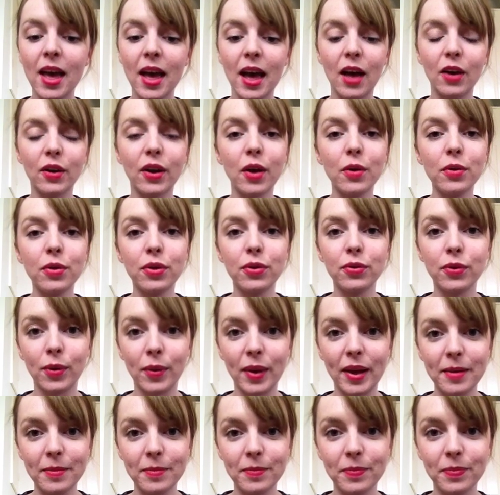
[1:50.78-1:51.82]
I'll go through
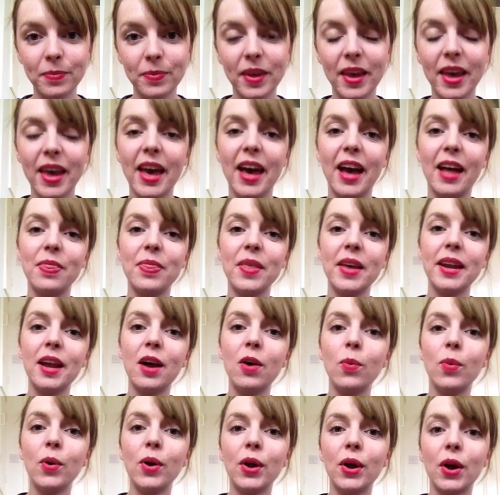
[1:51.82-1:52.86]
it, and then
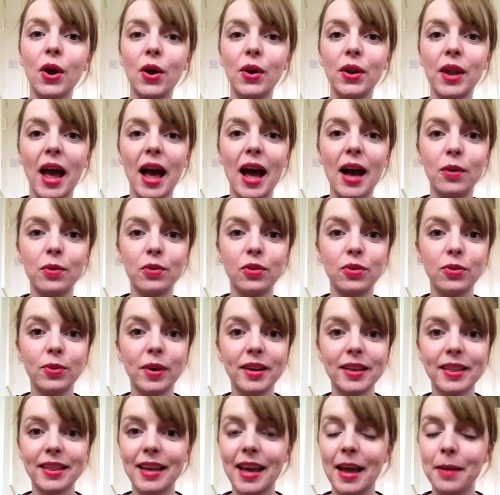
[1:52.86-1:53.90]
I'll work on how to
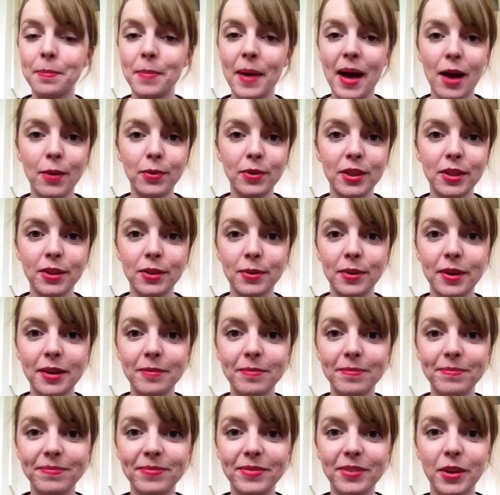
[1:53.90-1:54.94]
actually add power to it.
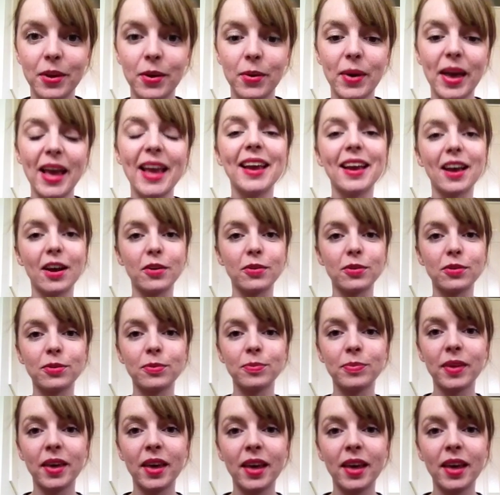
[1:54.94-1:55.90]
So here goes.